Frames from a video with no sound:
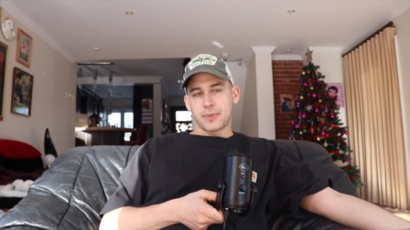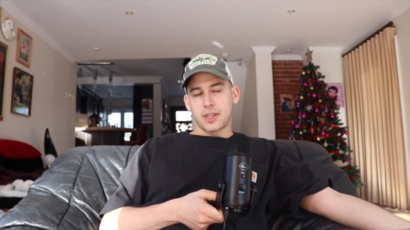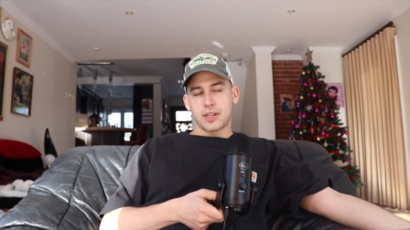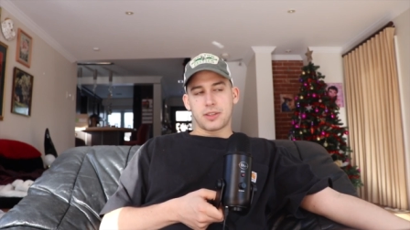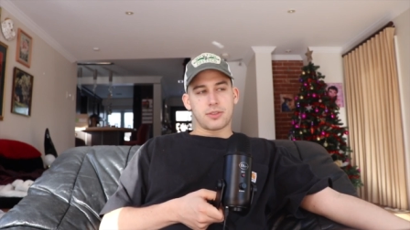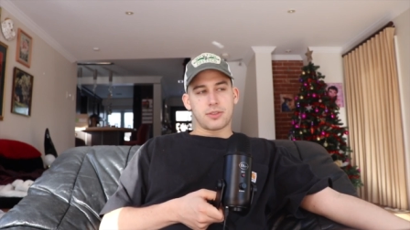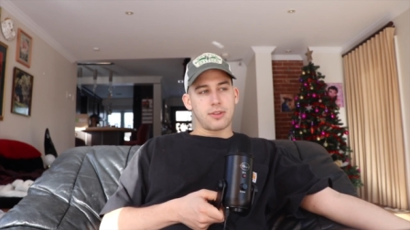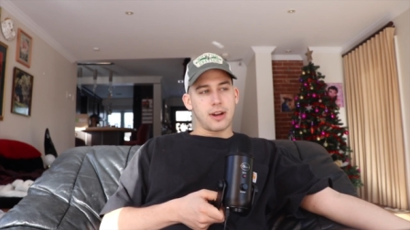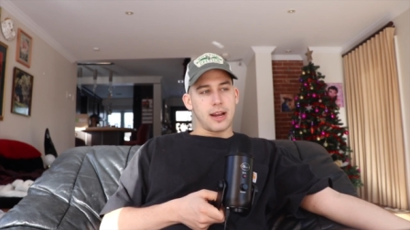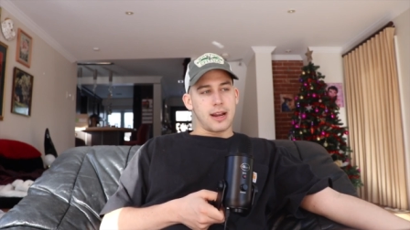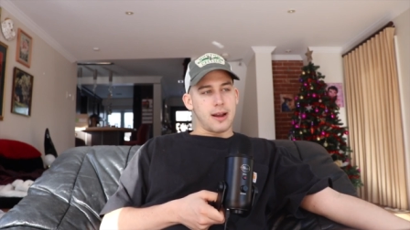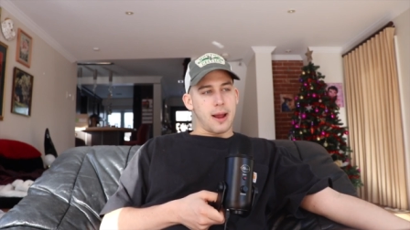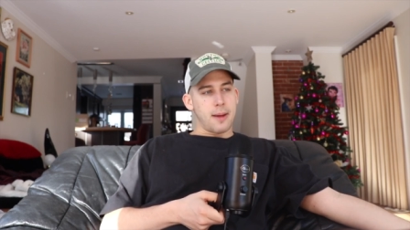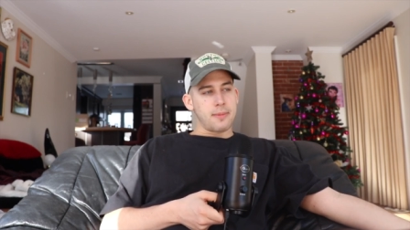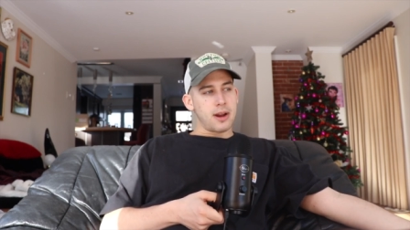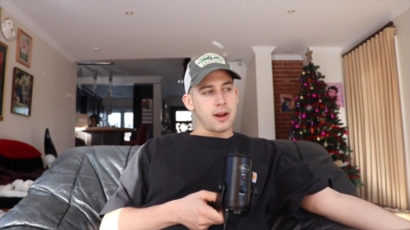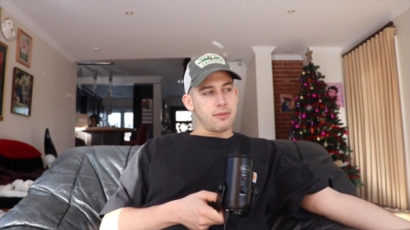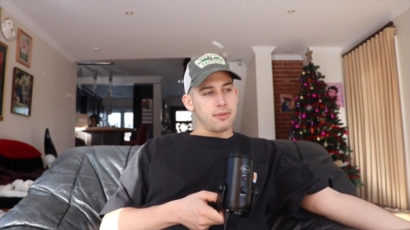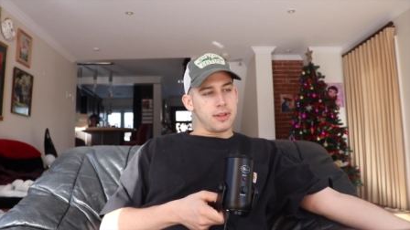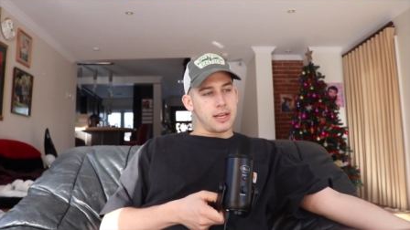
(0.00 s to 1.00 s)
It's great. I'm
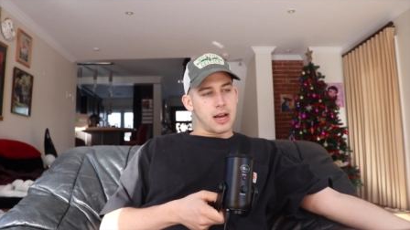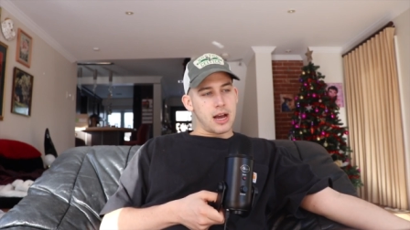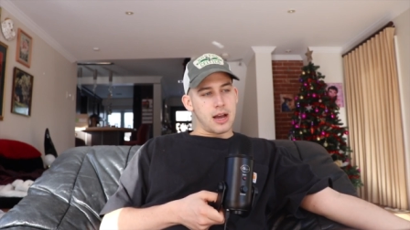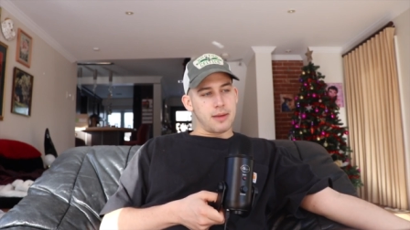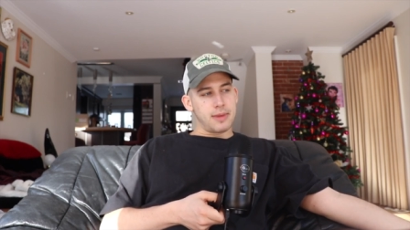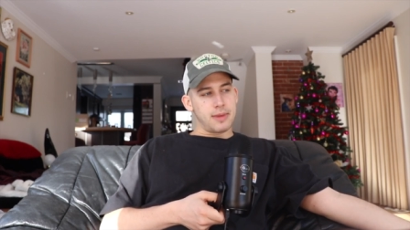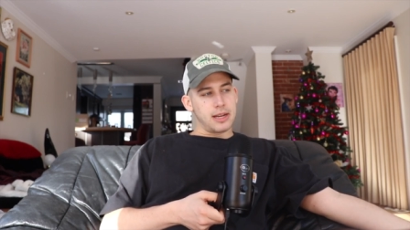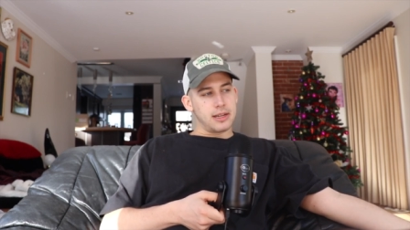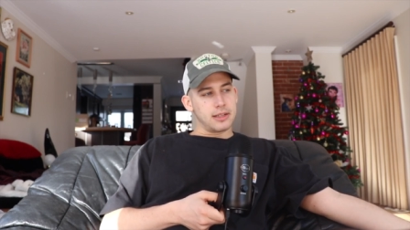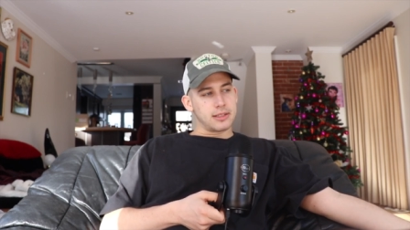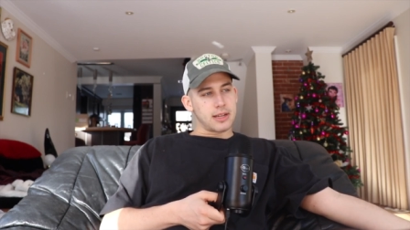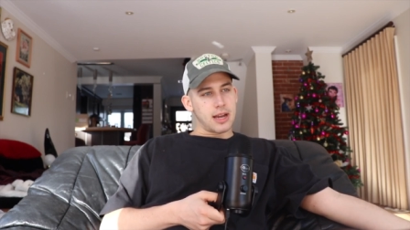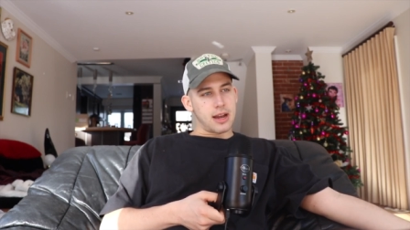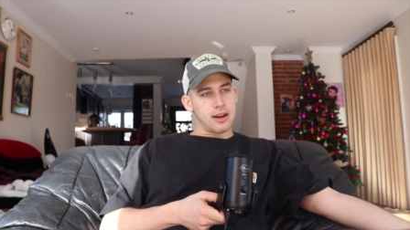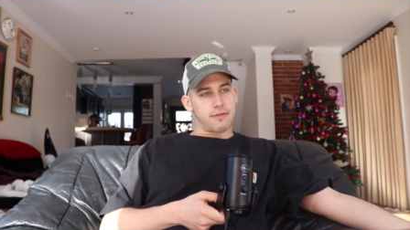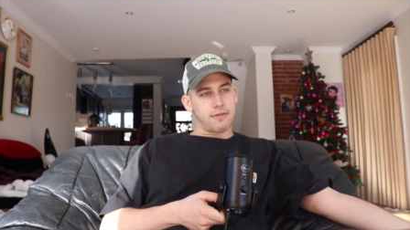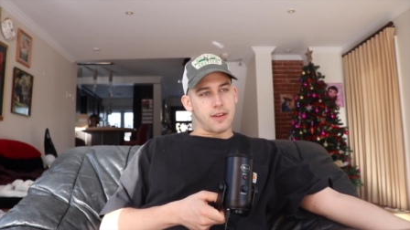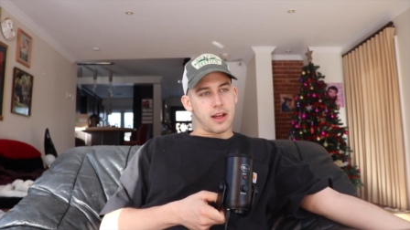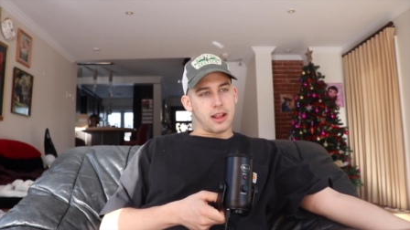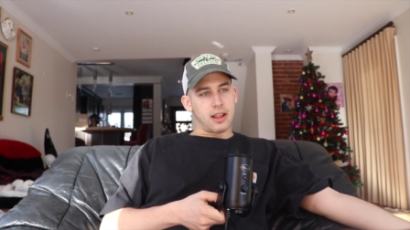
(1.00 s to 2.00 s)
not really a high maintenance kind
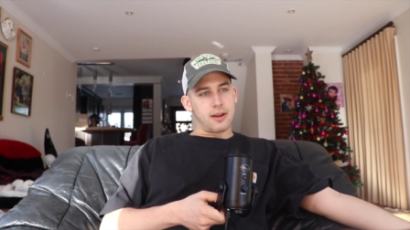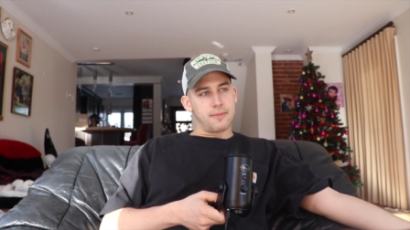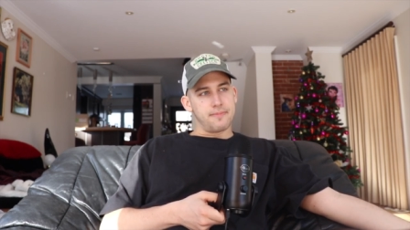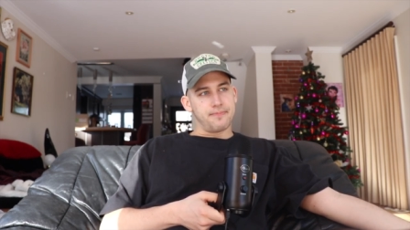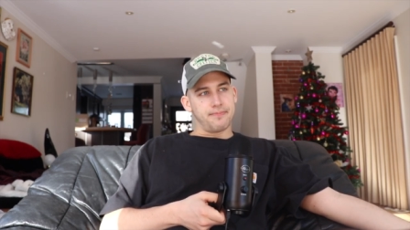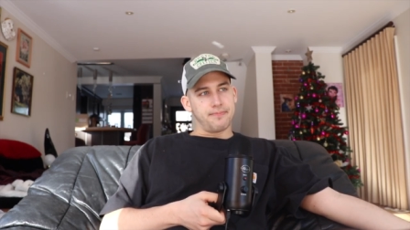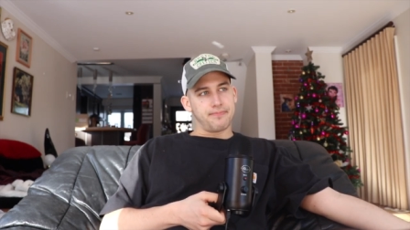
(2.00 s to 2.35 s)
of fella.